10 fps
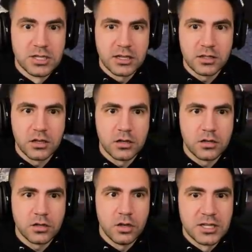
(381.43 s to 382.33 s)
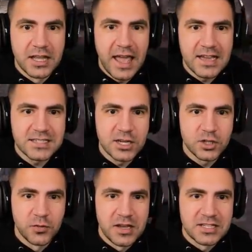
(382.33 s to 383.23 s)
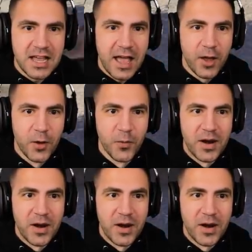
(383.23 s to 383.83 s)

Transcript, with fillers: Did the did the gas station reset?